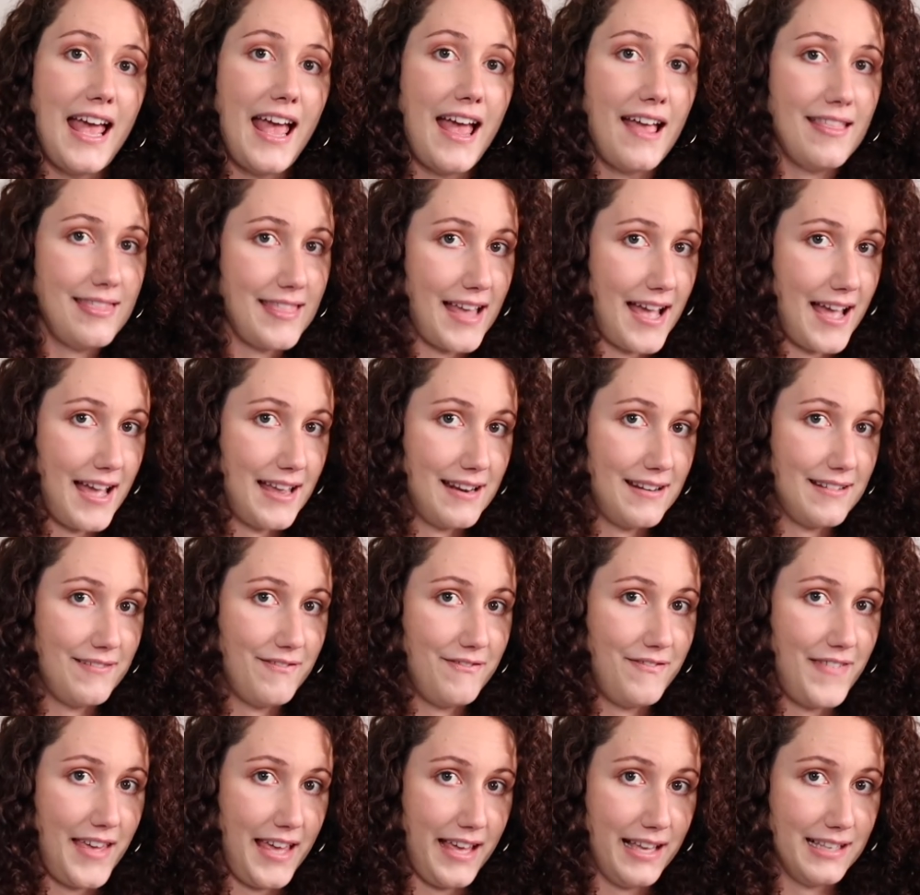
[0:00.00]
and that
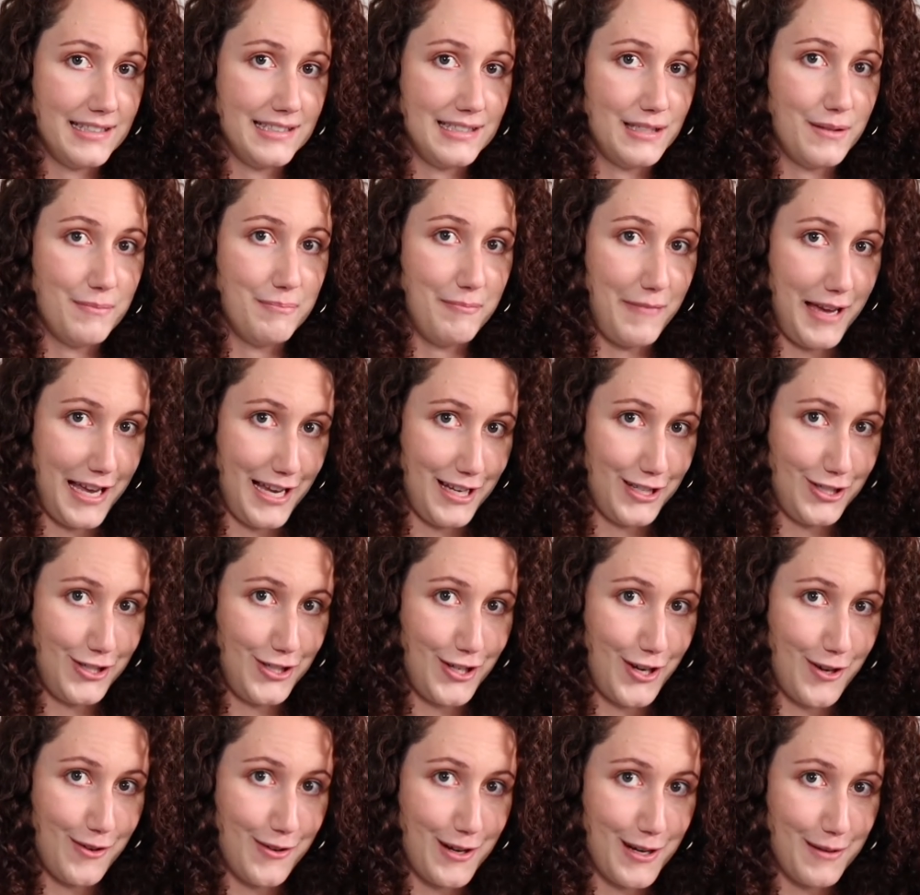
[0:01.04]
fix might
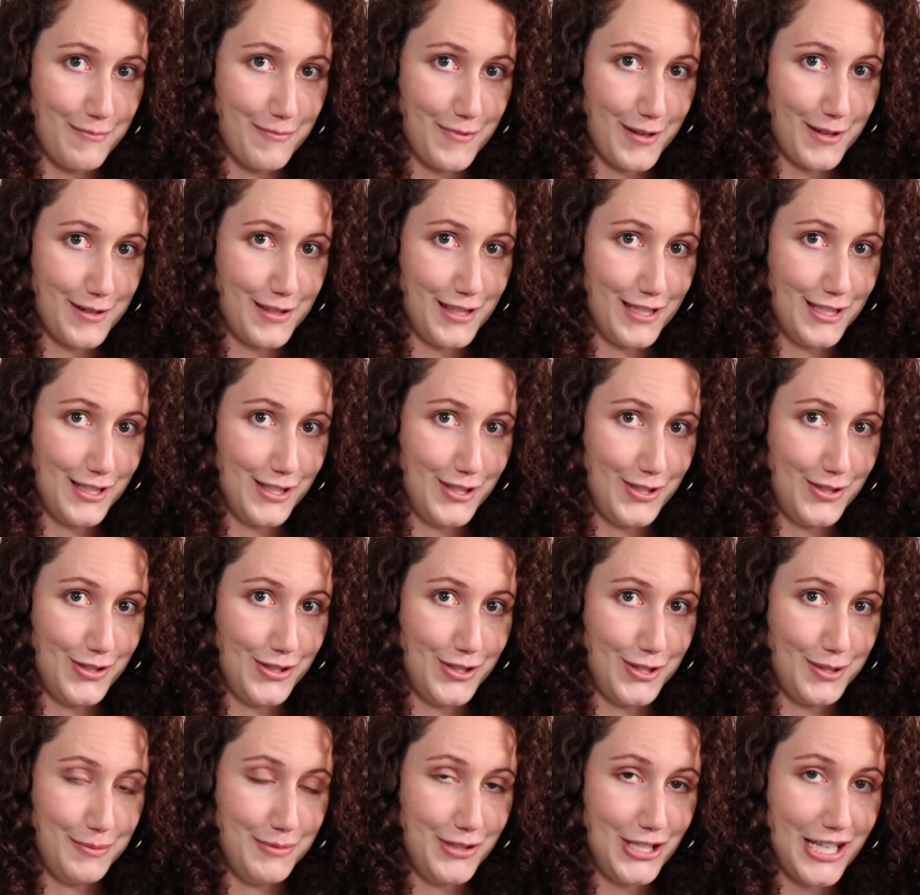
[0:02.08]
show up on this
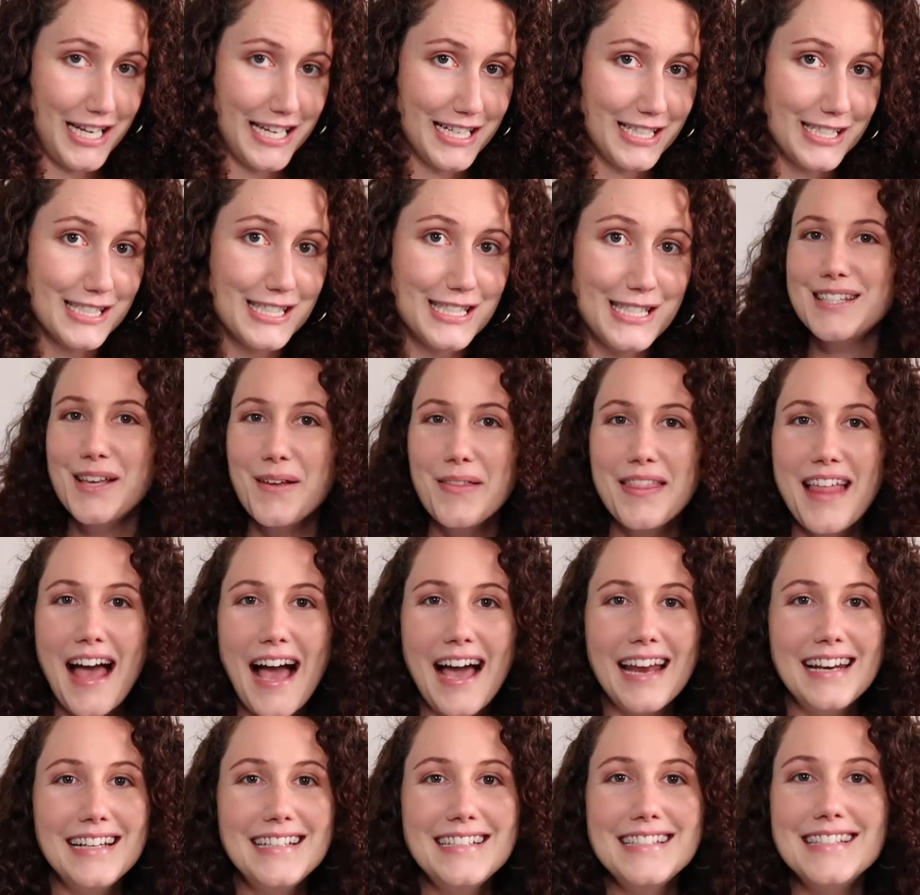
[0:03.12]
YouTube channel. So
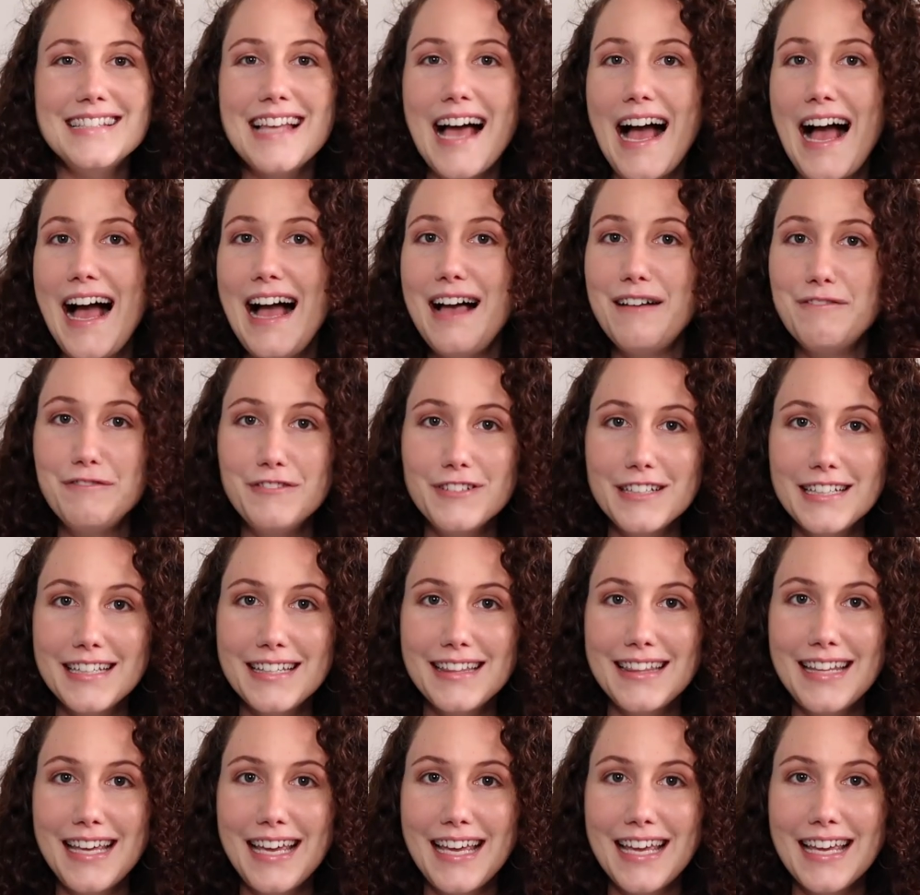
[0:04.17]
that is
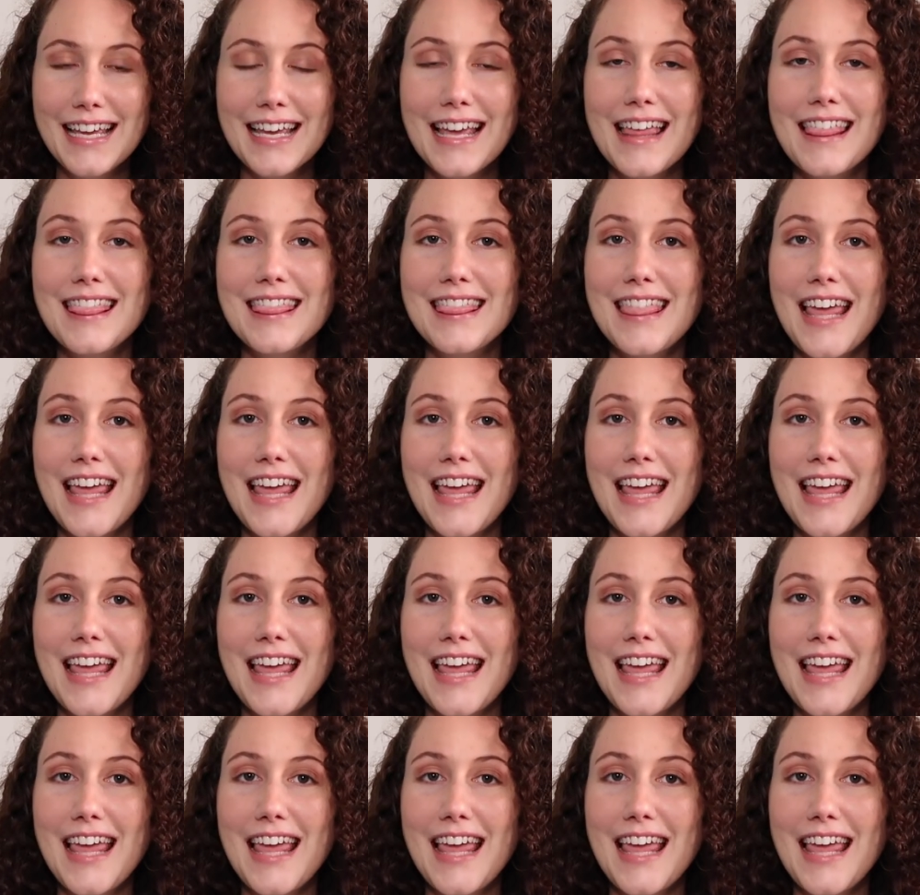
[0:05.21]
everything.